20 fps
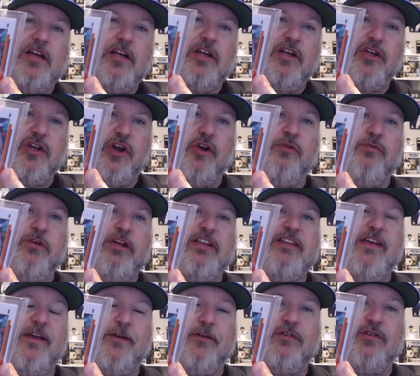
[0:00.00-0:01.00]
you know,
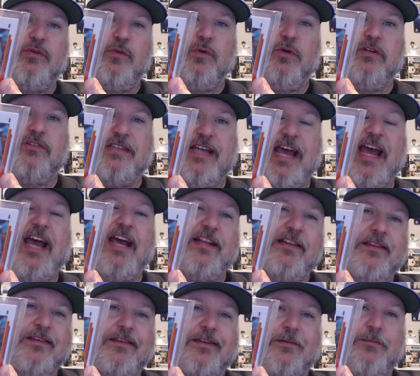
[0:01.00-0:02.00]
retail stores at
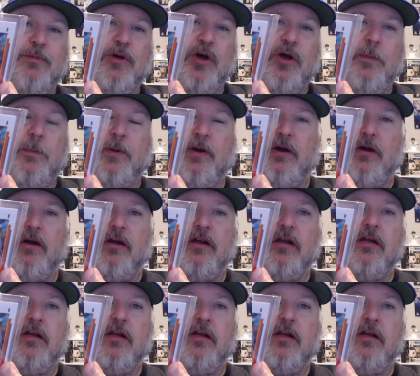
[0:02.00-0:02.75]
the ballpark.